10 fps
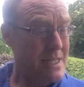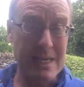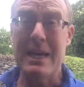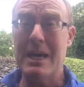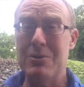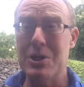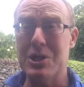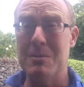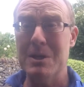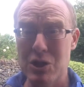take
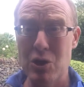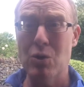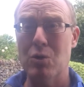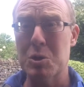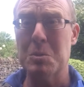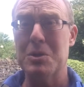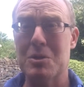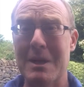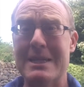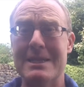ownership. It's your
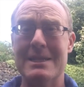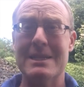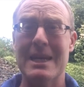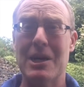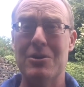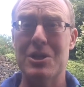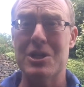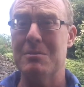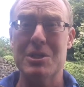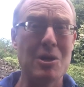responsibility to take
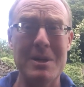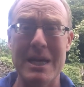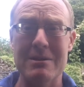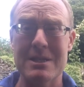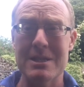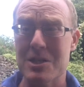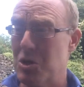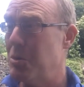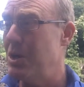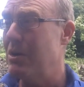ownership. It's nobody else's. There's
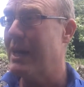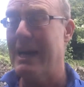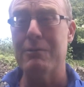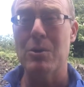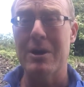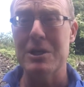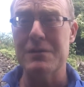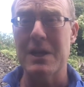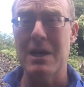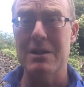no point looking everywhere else
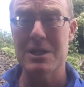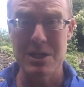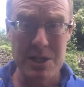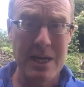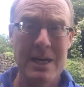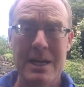for the answers.